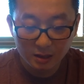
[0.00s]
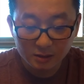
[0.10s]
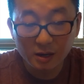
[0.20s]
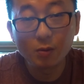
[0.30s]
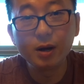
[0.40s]

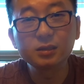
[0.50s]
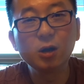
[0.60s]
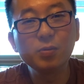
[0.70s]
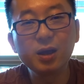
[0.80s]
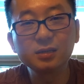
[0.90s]
So anyways, I
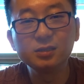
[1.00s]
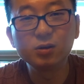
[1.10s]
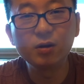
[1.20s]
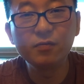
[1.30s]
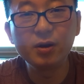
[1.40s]
hope you guys
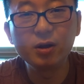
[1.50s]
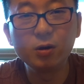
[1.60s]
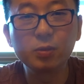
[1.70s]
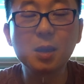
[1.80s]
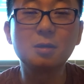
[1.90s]
enjoyed the
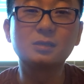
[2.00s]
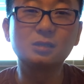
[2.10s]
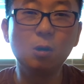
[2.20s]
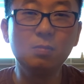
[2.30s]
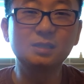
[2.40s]
video. Thank you
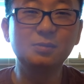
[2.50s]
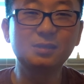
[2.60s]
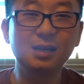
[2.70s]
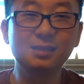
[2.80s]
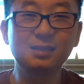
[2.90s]
so much if you
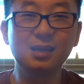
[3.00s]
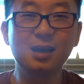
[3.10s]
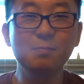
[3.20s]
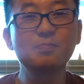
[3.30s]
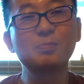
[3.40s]
stayed to the end.